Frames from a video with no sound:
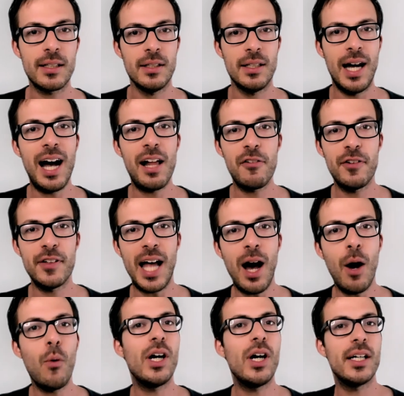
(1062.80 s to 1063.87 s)
half an
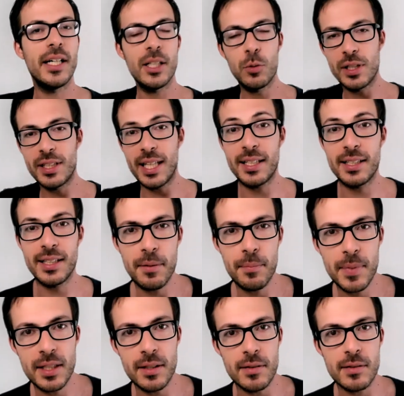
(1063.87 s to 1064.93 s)
hour, it will take 10
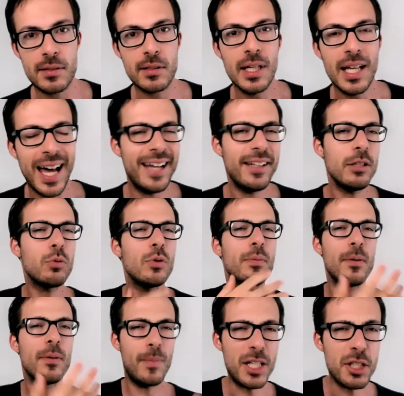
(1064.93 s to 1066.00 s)
minutes. And it will be
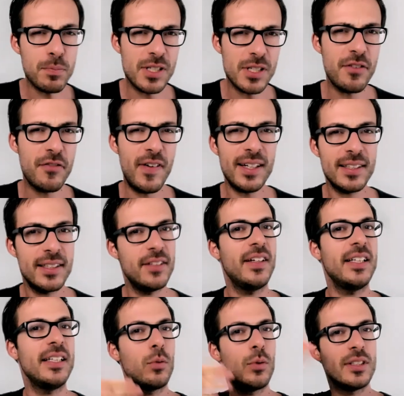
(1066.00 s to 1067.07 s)
much more effective, and
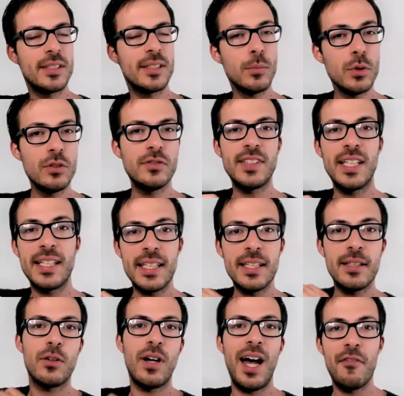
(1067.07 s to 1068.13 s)
it will remove the need to
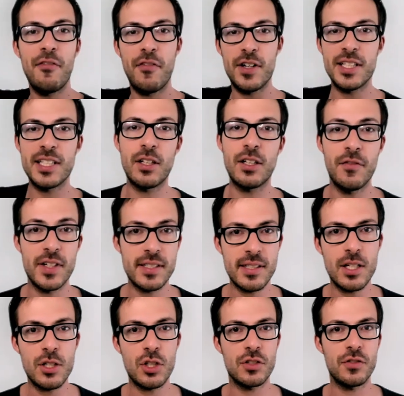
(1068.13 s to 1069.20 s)
have further
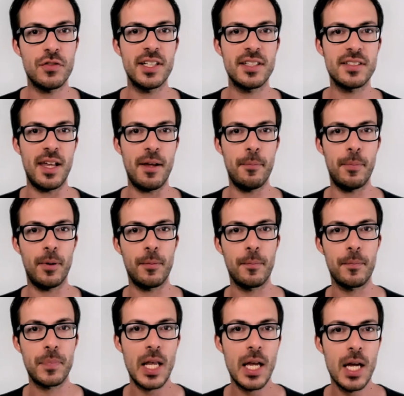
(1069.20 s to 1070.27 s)
conversations, for example.
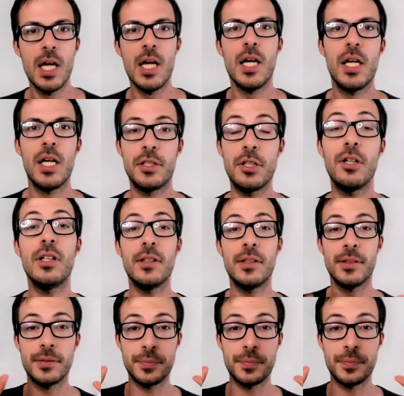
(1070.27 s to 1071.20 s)
So